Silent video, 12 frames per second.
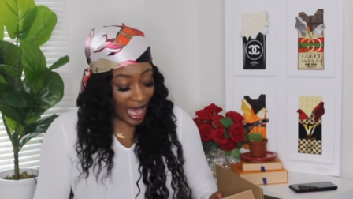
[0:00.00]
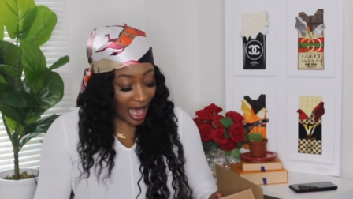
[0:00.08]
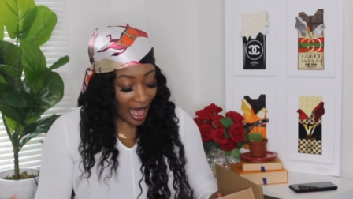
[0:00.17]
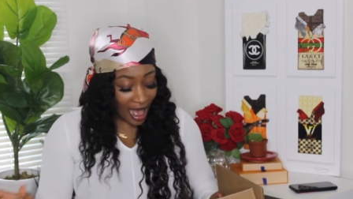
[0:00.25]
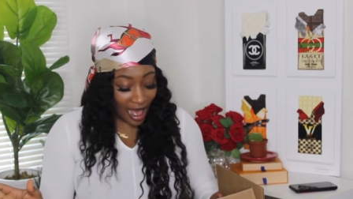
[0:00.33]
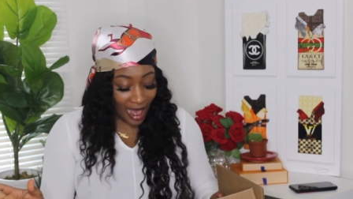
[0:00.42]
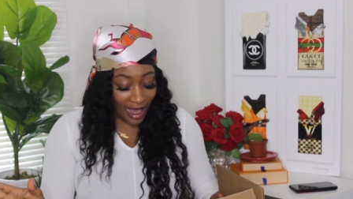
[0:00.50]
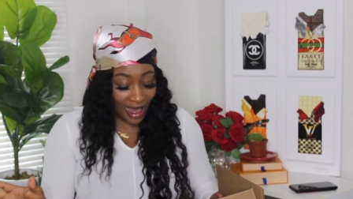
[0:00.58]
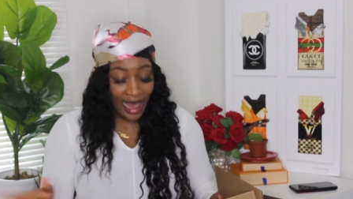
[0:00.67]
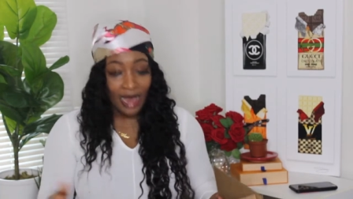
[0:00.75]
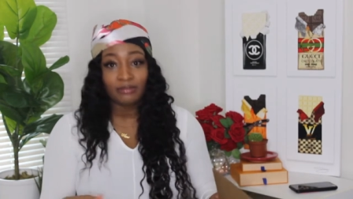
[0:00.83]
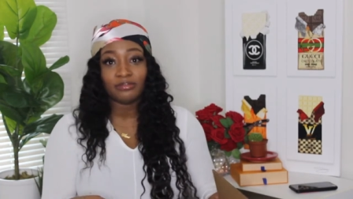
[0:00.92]

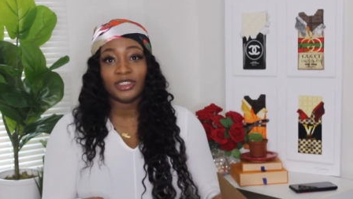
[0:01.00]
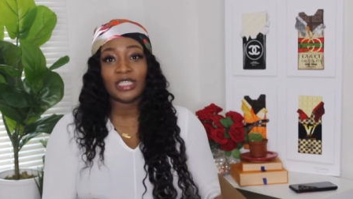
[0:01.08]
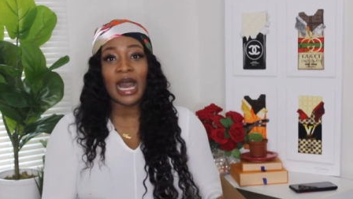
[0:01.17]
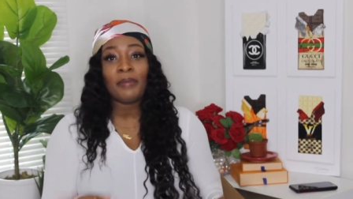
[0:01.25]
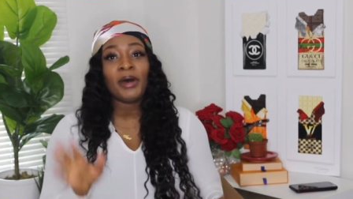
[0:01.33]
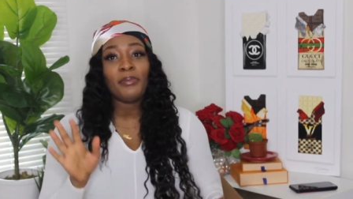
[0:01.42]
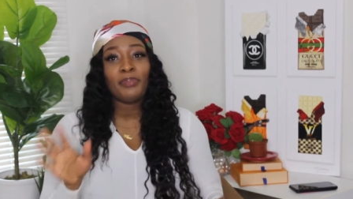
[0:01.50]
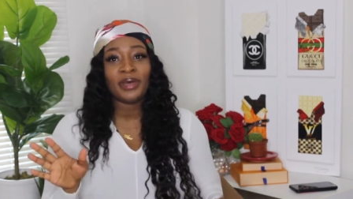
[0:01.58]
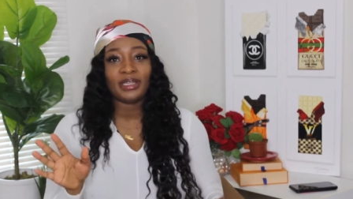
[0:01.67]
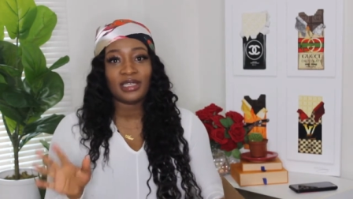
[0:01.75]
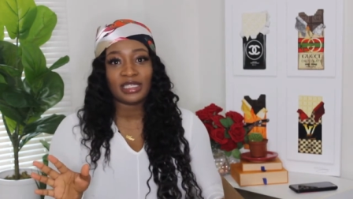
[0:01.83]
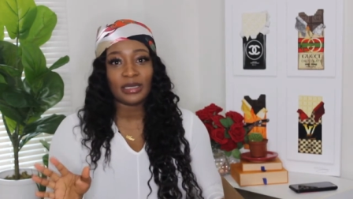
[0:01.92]
Ah. I'm a
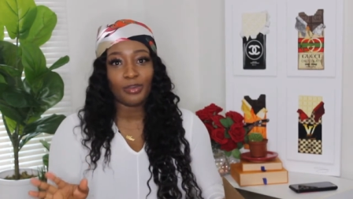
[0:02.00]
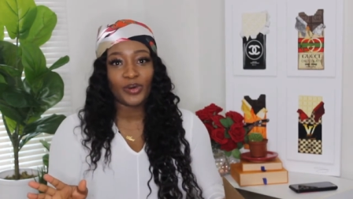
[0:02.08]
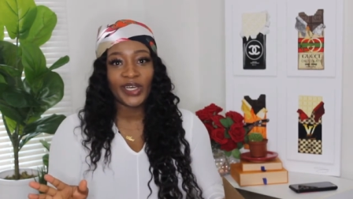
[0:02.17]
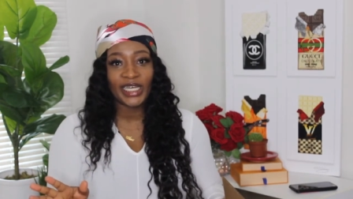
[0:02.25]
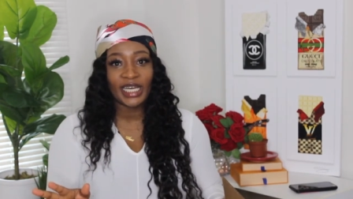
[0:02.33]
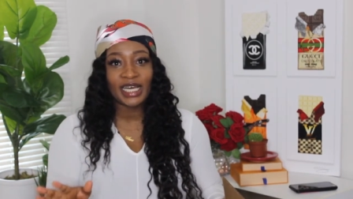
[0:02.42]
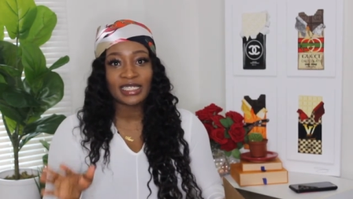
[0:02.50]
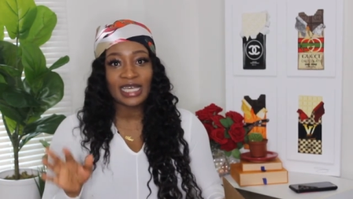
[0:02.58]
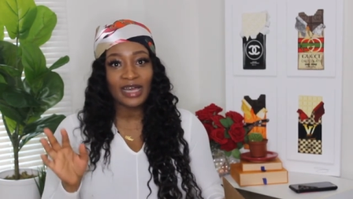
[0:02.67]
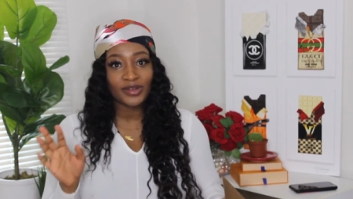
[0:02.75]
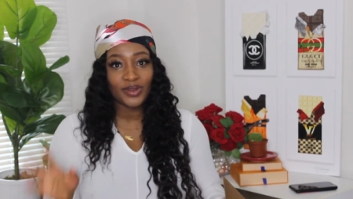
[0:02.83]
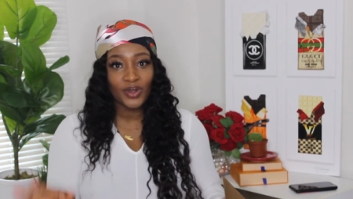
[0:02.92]
bit disappointed because
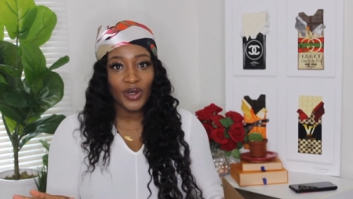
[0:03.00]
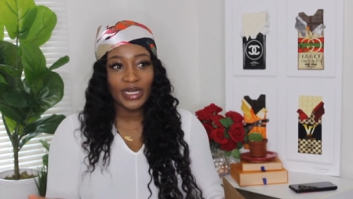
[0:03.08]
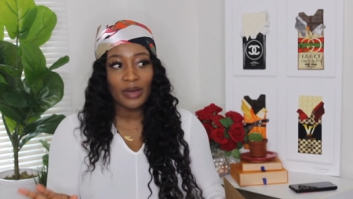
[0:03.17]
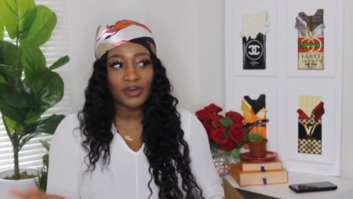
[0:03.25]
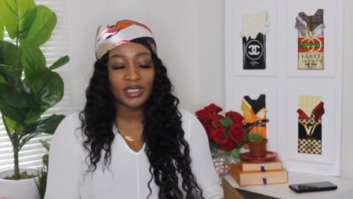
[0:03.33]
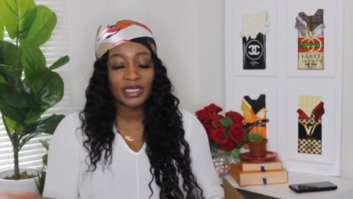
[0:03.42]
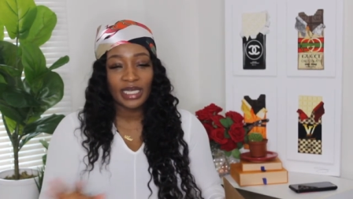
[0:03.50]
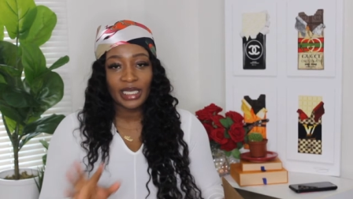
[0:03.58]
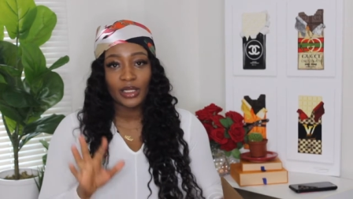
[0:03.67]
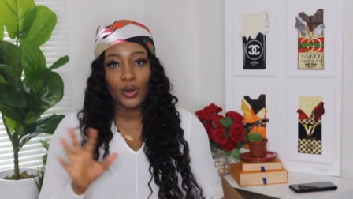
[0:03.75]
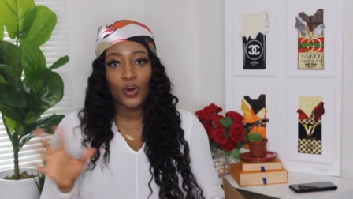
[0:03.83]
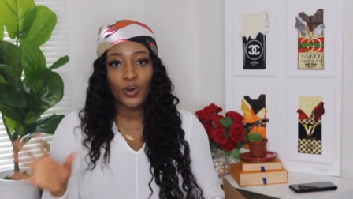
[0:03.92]
I thought I was gonna
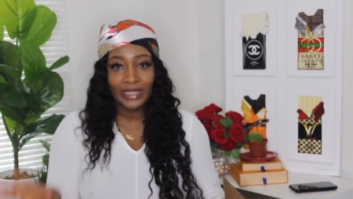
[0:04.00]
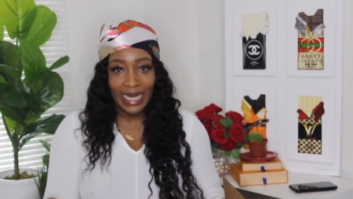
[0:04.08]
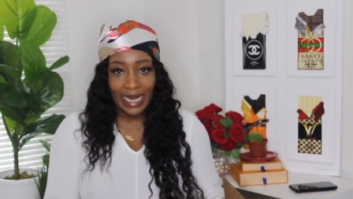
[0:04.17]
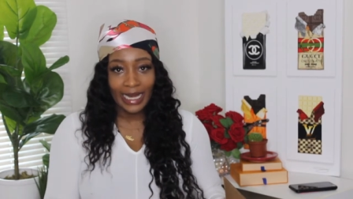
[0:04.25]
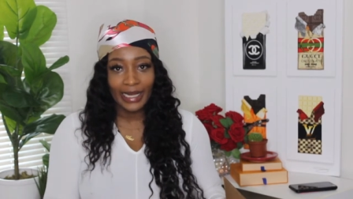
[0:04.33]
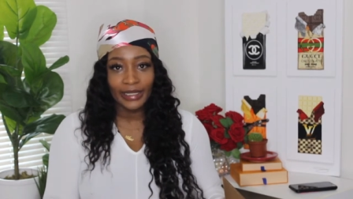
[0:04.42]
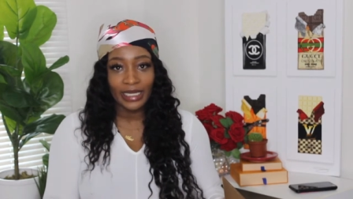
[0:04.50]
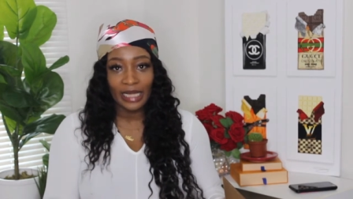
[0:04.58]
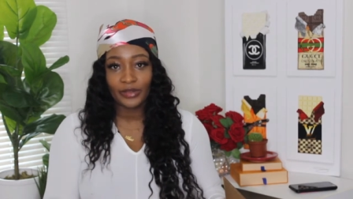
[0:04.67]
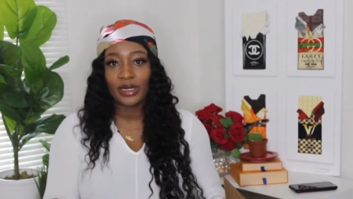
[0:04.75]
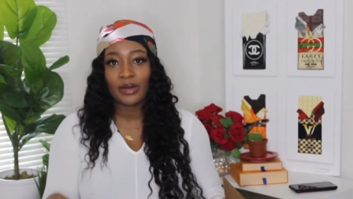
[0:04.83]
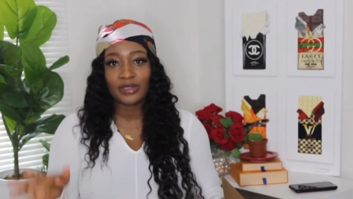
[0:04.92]
get the whole nine.
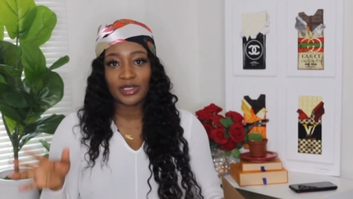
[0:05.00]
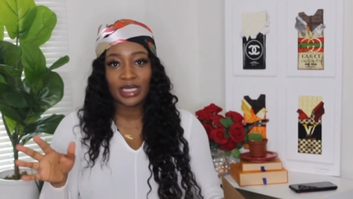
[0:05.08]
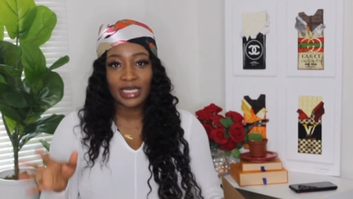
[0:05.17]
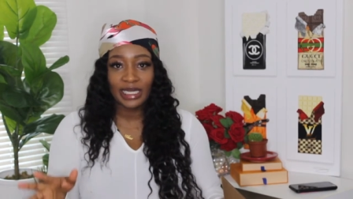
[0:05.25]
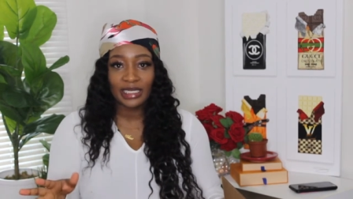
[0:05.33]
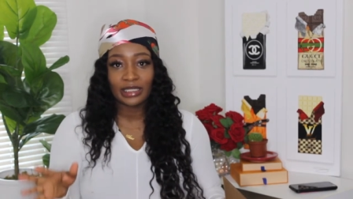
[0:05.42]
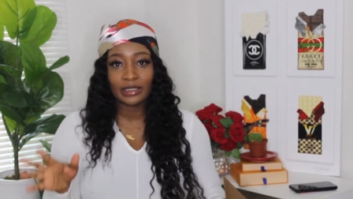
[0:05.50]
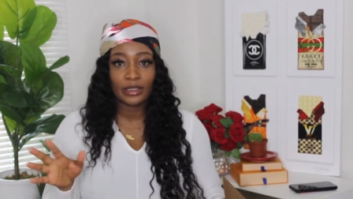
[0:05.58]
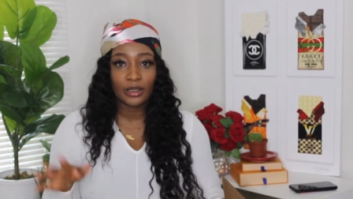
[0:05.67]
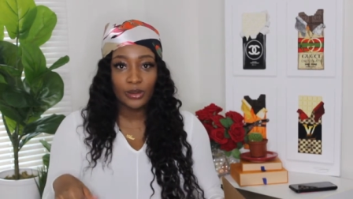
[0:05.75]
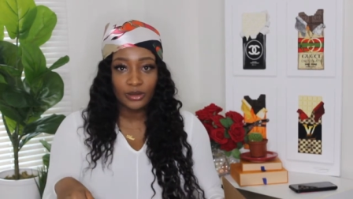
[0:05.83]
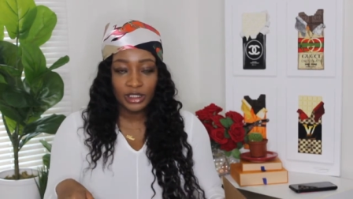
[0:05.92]
I thought I was gonna get it in
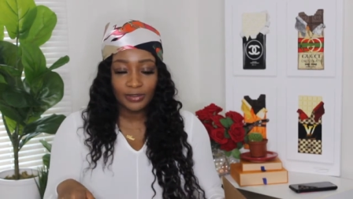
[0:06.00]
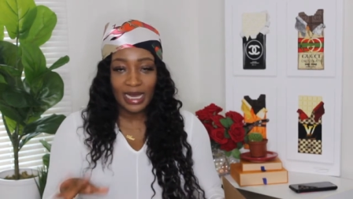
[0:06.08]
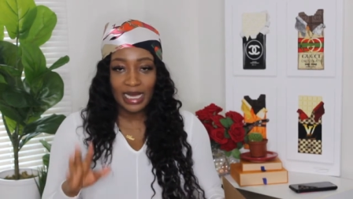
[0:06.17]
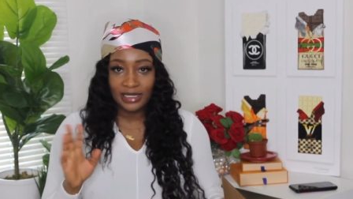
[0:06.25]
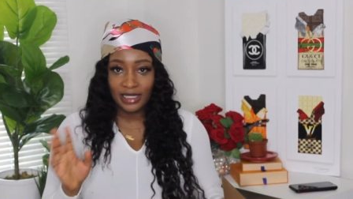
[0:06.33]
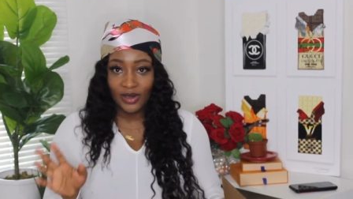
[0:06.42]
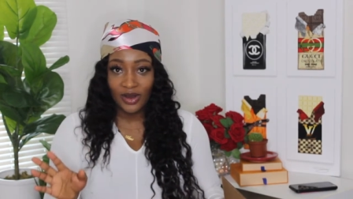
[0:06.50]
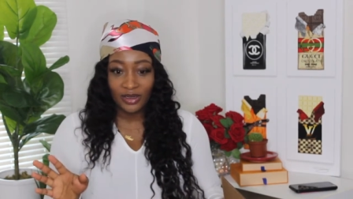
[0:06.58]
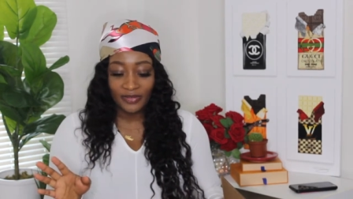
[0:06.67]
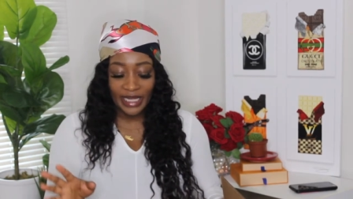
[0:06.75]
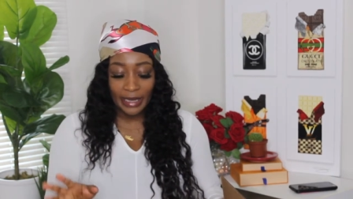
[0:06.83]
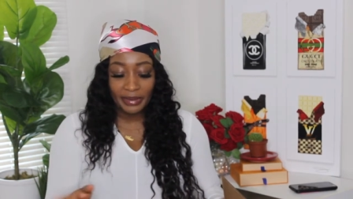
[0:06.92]
the coach box and all
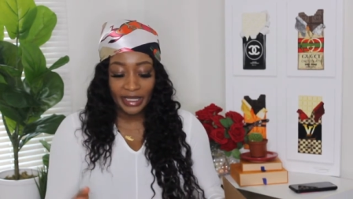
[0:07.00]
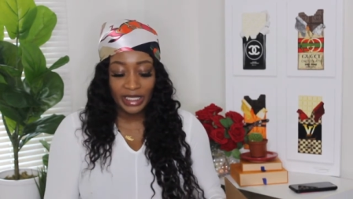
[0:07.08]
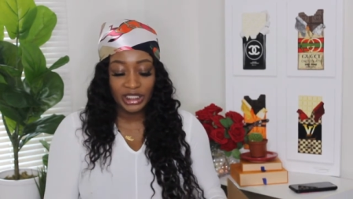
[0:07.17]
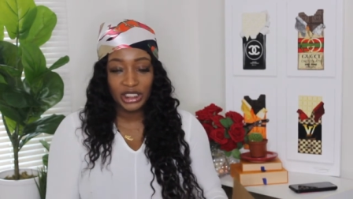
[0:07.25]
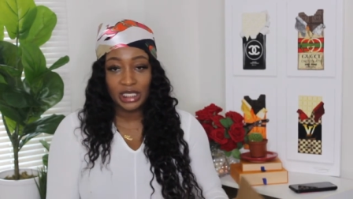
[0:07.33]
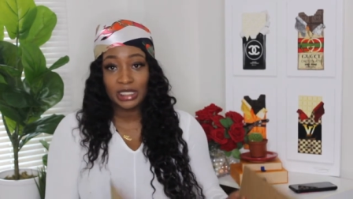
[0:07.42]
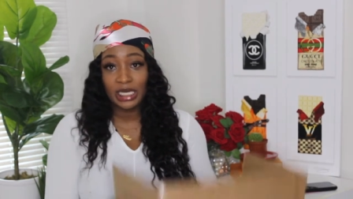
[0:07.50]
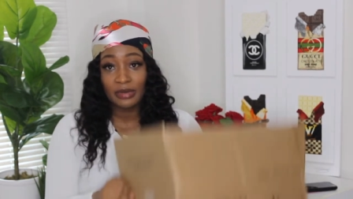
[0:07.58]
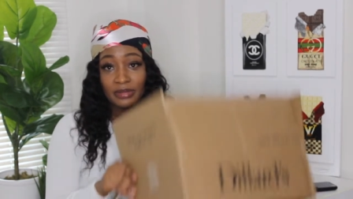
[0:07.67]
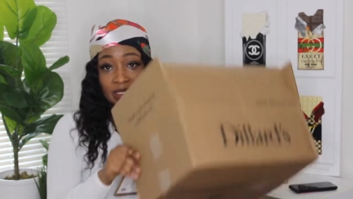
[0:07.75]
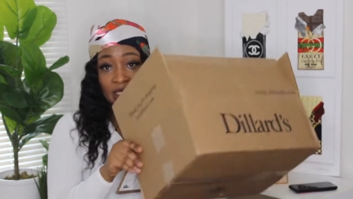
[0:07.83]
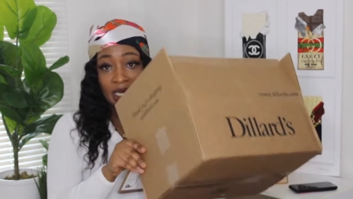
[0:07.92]
of that, but it just
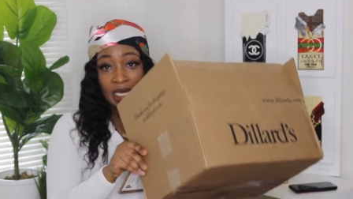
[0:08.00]
comes